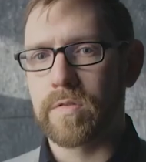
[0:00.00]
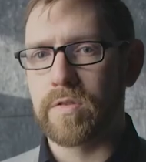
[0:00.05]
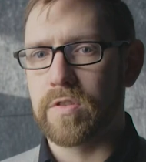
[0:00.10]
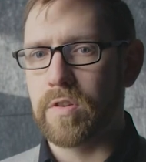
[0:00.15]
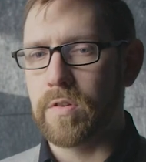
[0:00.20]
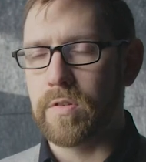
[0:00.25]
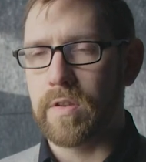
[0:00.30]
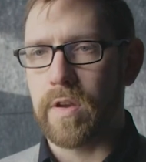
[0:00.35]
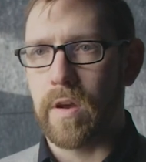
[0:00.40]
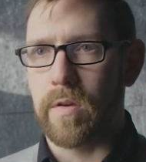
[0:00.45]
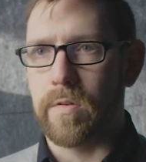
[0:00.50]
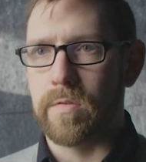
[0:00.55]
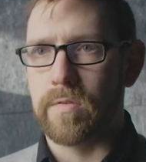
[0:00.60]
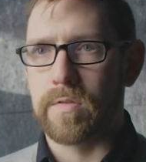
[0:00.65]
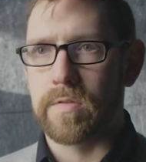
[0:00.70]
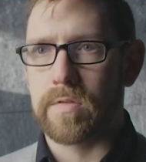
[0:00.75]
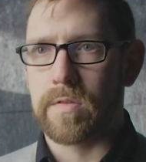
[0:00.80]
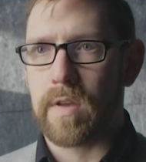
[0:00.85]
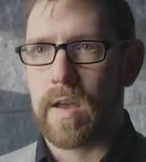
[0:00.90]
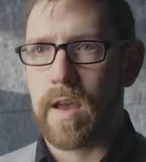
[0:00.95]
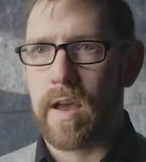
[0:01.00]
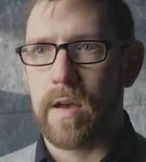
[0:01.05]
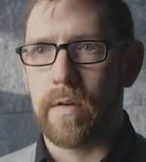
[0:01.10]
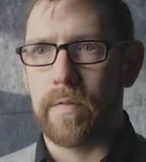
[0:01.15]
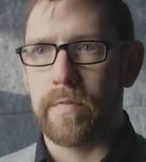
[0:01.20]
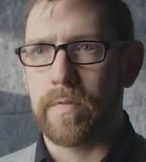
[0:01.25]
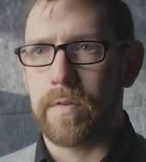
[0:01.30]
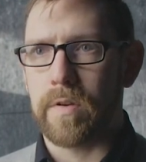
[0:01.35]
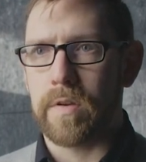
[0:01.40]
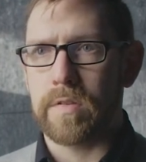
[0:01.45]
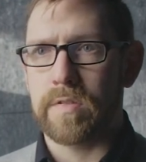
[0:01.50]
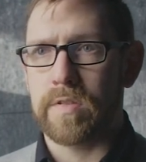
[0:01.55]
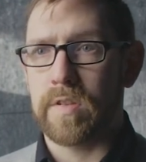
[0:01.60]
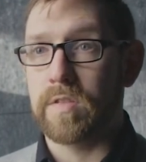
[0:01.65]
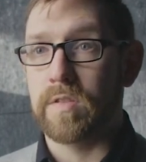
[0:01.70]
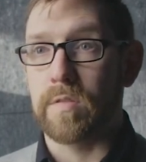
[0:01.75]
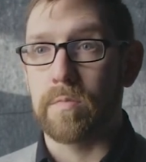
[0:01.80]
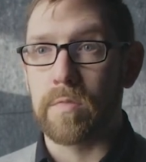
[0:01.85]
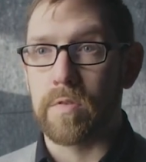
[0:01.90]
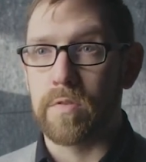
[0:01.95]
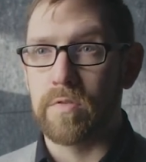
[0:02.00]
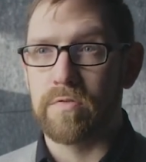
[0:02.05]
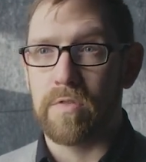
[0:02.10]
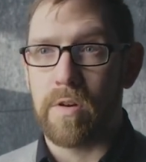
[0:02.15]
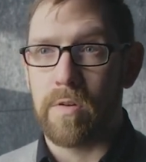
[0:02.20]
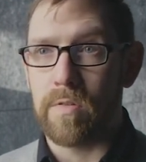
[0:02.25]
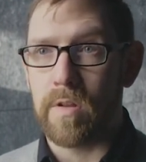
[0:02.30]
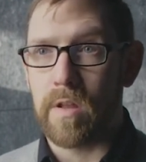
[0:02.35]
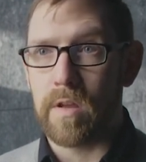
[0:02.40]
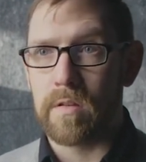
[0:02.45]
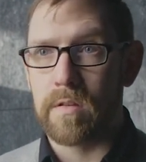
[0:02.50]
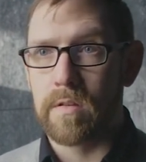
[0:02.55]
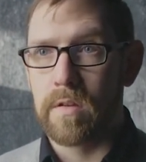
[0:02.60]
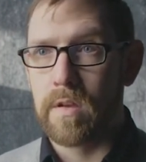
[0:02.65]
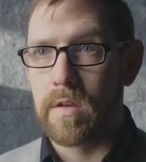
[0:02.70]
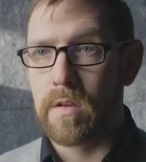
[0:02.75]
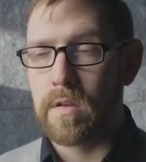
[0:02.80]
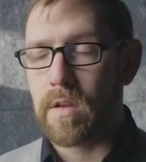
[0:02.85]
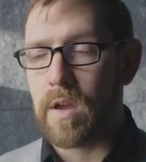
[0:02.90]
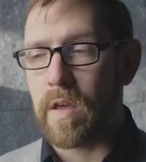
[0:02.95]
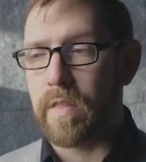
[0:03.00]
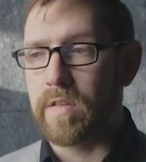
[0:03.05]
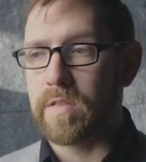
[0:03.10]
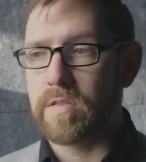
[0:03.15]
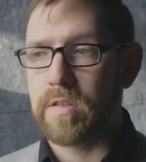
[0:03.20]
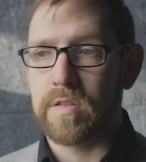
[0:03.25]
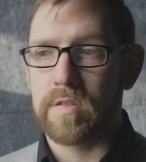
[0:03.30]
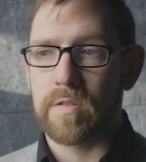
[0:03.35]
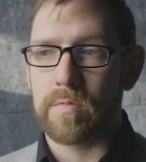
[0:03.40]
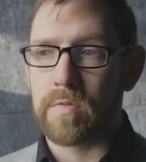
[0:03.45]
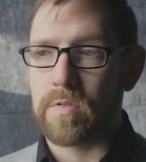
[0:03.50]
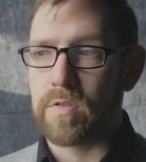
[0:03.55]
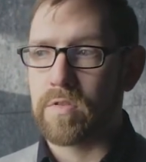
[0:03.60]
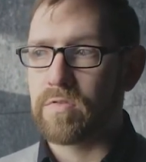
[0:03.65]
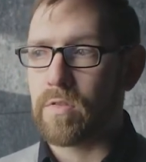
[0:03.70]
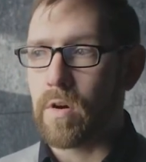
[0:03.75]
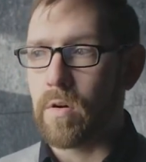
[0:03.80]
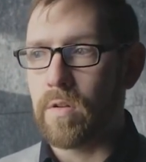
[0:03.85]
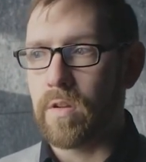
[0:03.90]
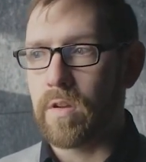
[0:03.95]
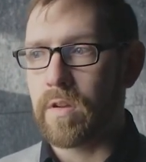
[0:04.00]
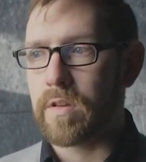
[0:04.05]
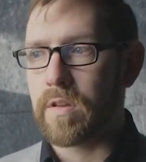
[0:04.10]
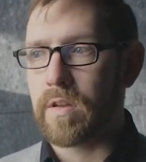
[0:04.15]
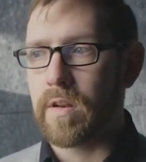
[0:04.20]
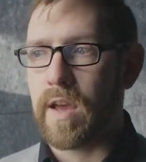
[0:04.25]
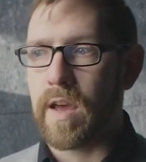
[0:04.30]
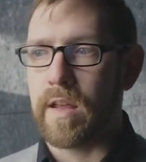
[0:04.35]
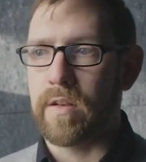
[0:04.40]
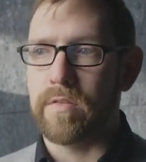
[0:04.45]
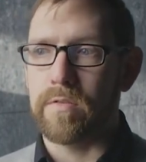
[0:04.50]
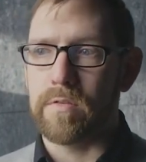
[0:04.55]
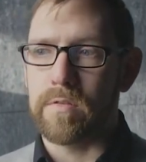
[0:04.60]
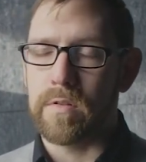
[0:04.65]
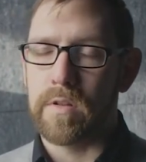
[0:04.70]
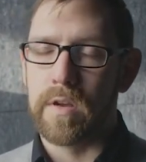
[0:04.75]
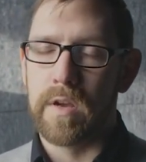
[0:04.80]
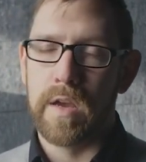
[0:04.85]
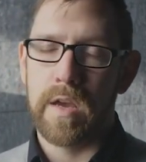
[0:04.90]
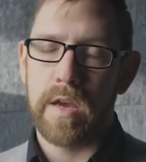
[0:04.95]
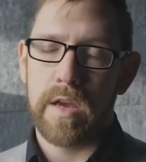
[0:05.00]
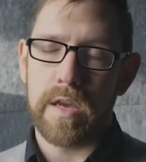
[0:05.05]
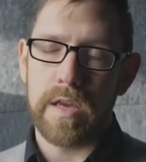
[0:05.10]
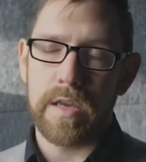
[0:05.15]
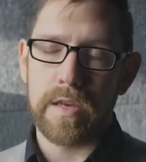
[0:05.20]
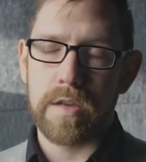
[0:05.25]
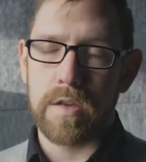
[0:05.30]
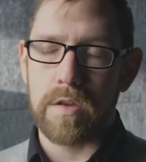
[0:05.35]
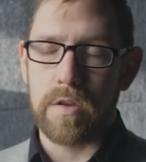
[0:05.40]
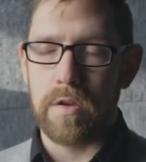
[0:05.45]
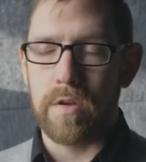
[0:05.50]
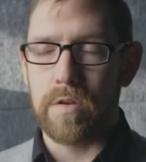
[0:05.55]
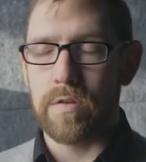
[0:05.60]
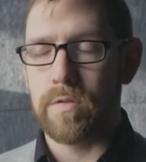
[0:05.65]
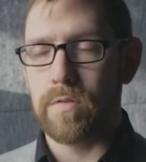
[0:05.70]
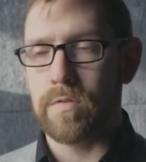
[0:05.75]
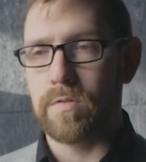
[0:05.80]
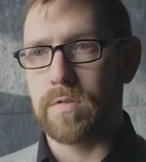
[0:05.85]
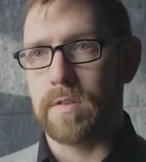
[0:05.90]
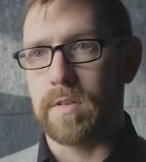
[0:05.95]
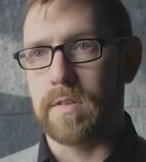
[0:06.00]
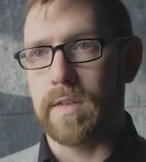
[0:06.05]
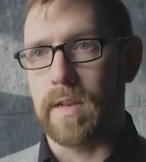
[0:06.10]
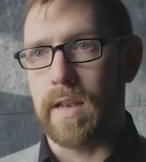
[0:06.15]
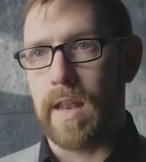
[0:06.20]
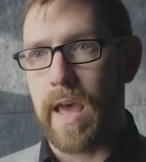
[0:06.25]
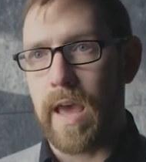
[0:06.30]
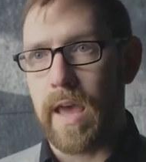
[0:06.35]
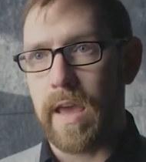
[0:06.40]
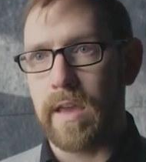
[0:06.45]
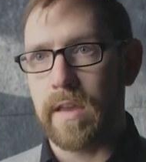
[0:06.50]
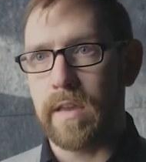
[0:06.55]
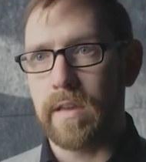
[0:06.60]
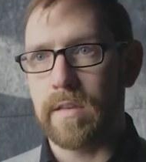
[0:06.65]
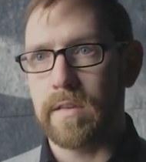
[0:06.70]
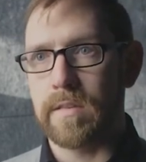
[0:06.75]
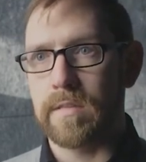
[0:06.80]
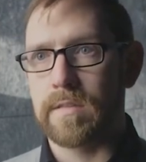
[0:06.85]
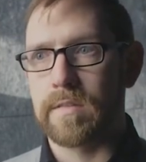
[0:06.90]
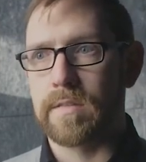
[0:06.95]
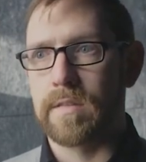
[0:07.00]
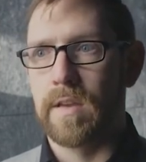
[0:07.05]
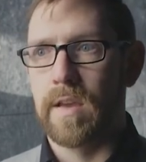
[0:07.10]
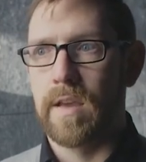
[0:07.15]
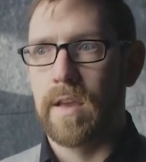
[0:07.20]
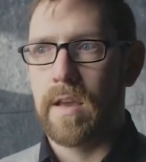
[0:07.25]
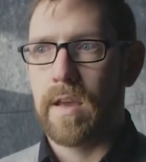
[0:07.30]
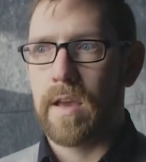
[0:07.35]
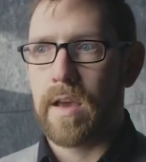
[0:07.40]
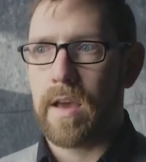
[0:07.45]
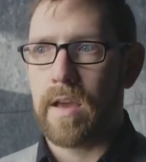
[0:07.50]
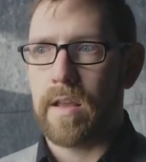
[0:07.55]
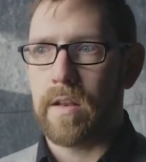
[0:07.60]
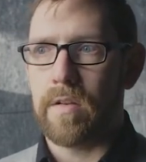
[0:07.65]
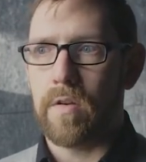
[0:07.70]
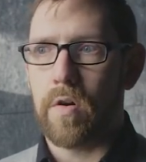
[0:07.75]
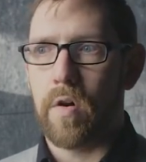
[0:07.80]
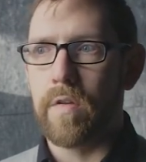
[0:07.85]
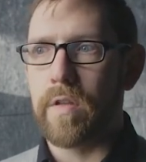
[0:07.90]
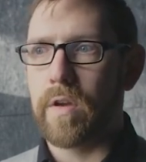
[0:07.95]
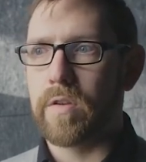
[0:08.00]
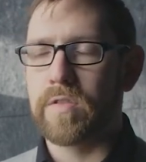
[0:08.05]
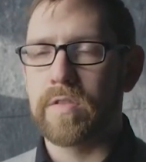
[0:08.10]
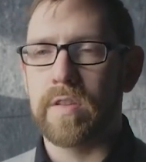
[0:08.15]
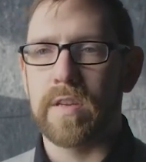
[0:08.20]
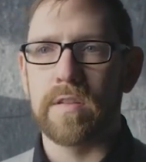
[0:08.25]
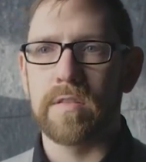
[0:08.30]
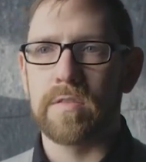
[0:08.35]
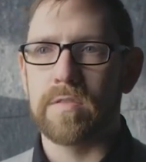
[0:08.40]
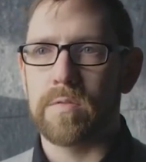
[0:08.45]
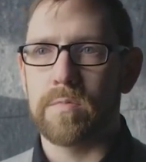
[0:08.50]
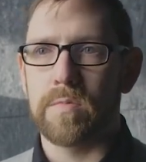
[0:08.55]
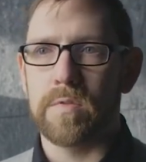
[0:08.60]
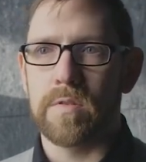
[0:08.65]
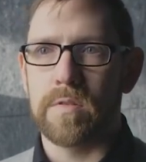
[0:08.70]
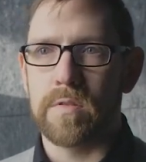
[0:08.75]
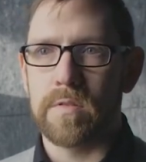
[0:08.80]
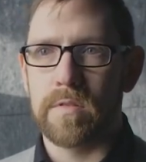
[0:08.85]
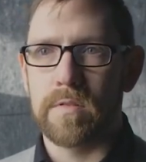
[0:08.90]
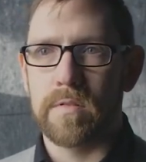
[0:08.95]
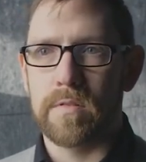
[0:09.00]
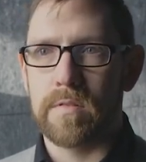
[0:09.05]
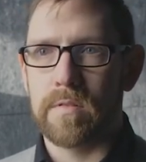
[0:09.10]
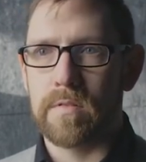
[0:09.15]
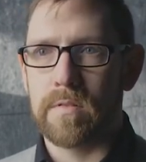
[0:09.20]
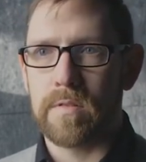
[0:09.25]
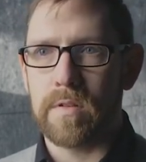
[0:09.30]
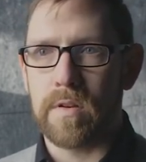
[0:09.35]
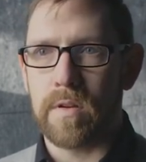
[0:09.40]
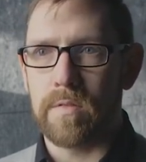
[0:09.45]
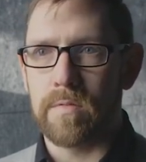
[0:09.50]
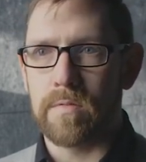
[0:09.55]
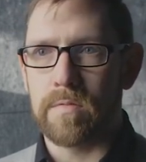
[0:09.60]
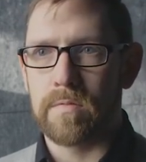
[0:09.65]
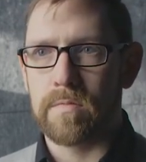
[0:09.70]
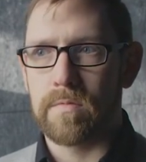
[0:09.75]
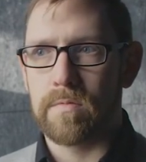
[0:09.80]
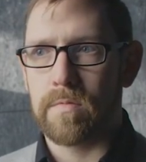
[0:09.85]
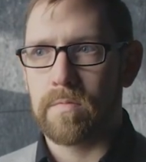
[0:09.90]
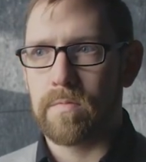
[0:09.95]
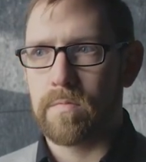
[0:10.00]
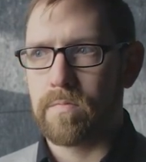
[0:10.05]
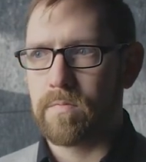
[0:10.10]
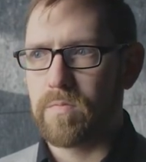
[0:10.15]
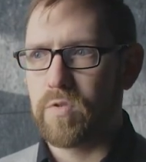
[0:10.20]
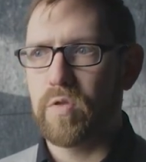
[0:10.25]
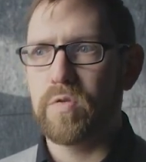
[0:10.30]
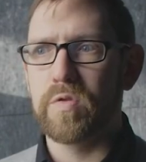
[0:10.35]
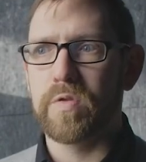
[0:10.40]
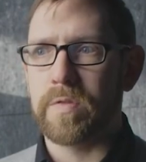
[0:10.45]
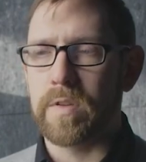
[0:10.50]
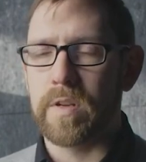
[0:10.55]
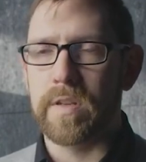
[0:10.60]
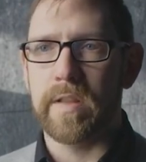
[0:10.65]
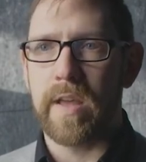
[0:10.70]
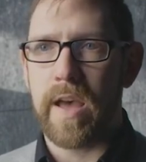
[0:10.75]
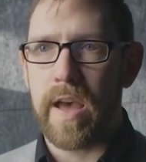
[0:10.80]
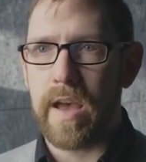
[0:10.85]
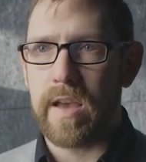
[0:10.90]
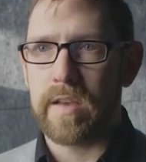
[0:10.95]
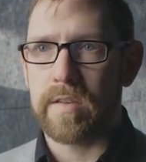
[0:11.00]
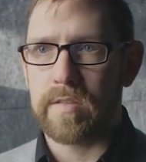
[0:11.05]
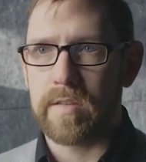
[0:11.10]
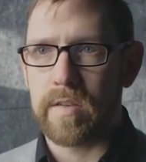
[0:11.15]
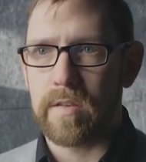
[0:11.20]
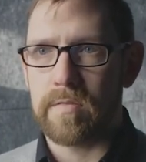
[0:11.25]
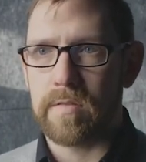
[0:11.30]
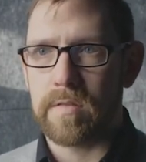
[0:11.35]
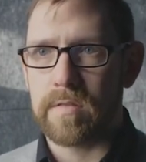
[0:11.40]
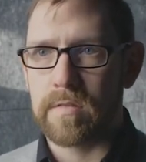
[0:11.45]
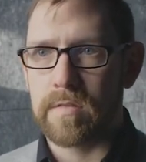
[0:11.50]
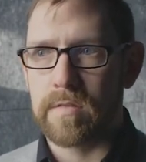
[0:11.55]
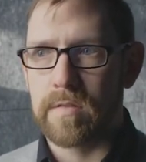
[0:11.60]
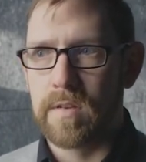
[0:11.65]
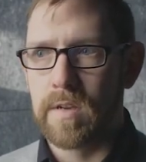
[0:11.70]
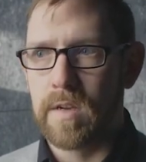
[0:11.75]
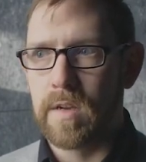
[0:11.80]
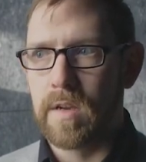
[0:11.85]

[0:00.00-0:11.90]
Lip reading: studios have a system controller, and the system controller can handle EQs and delays and all those things that were, useful in the Air series.